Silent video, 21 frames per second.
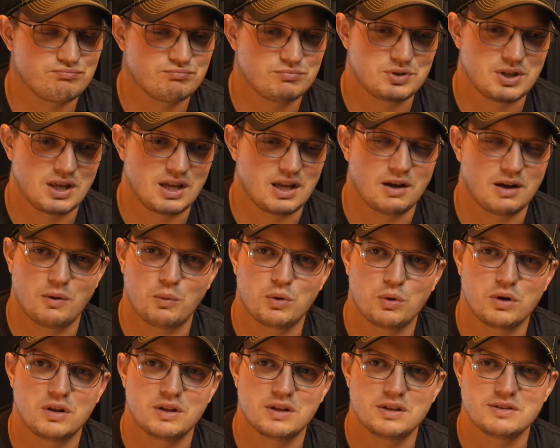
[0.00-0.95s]
say a
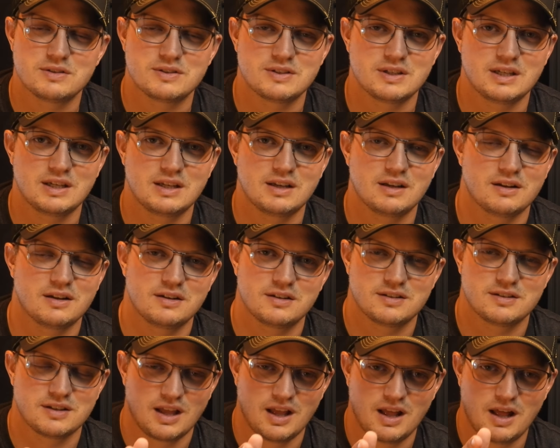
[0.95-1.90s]
woodland scene,
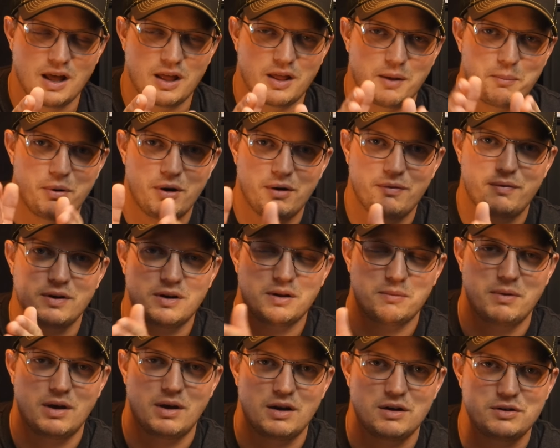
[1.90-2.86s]
there's perfect
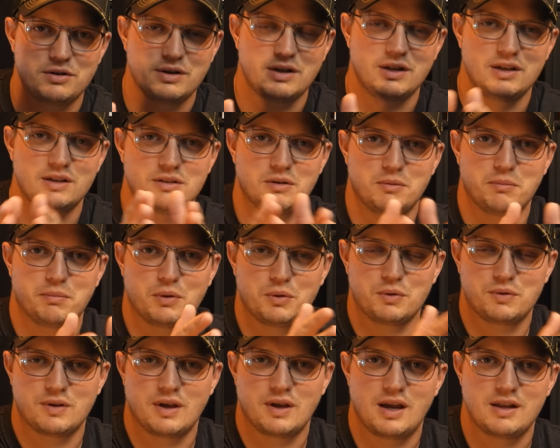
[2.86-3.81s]
amount of trees on
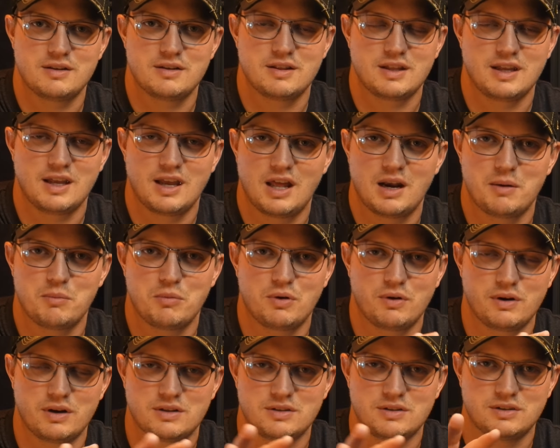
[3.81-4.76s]
both sides of the animal
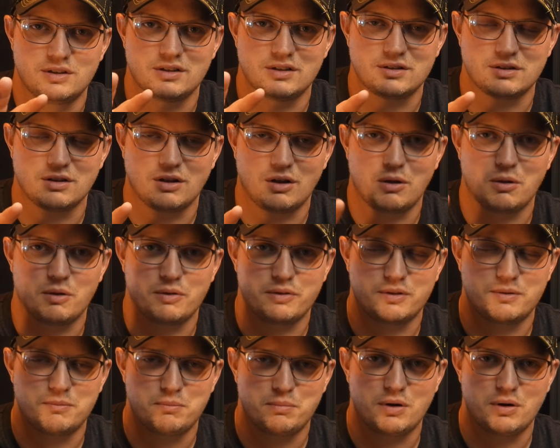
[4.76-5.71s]
and it's just all
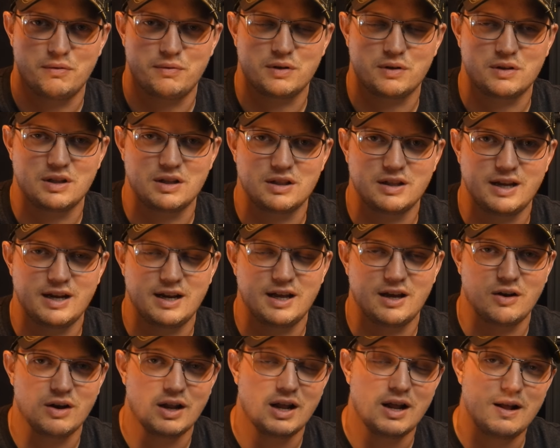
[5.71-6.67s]
perfectly laid
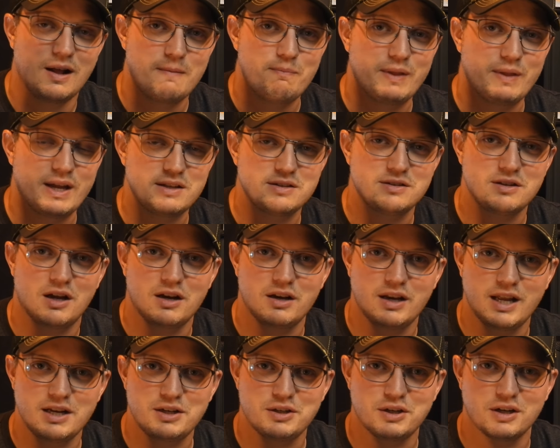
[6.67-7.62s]
out. That's not
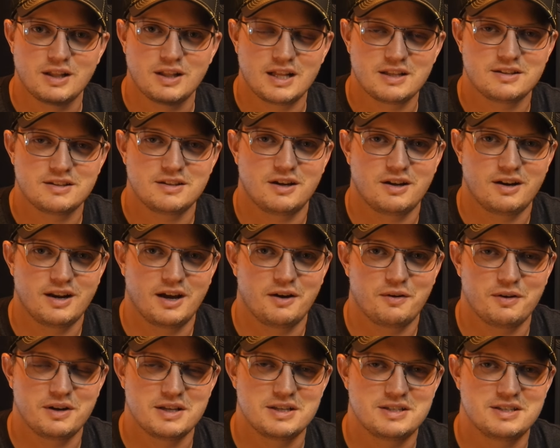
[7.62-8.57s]
nature. That's not
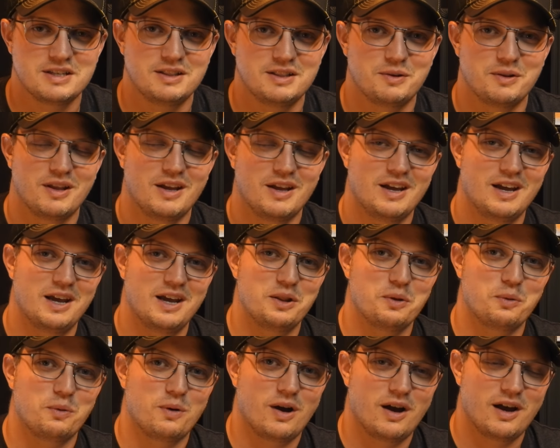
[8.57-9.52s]
how it is in
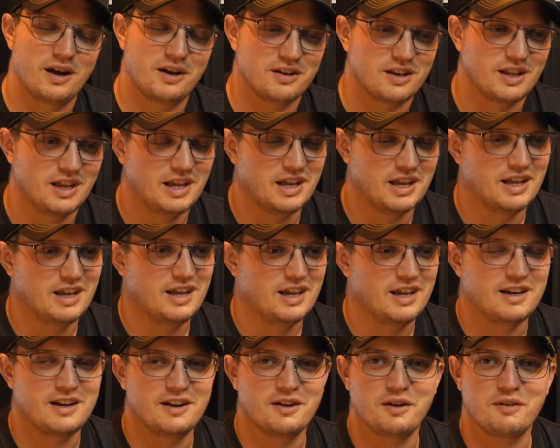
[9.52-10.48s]
the wild.
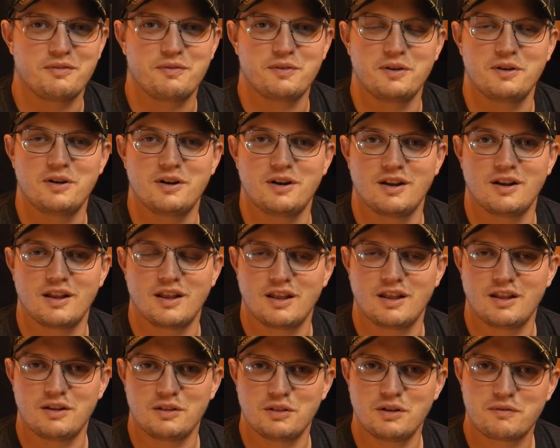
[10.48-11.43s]
If you
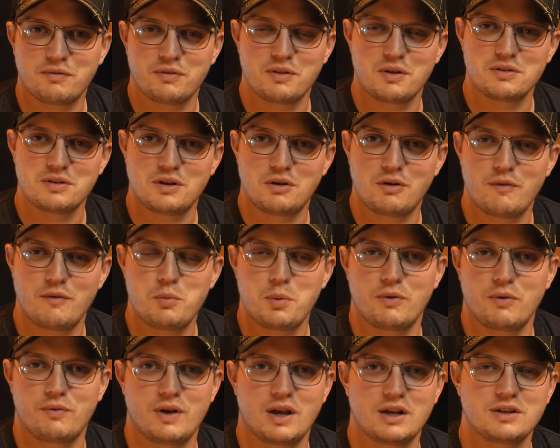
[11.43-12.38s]
look for those little
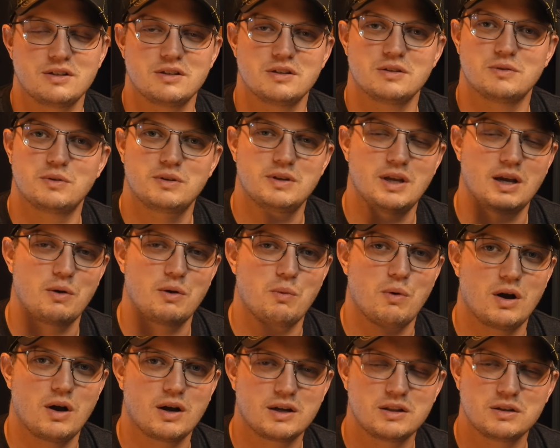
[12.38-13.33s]
imperfections, take a
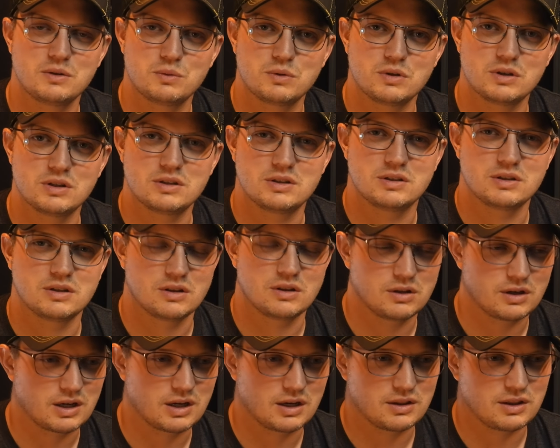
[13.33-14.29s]
walk in the woods,
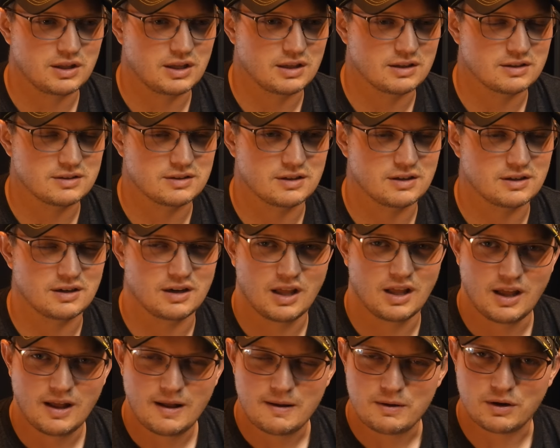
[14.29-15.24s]
look at things. You're
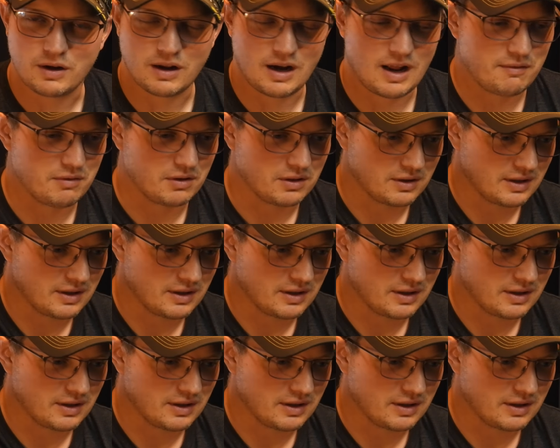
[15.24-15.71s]
going to have a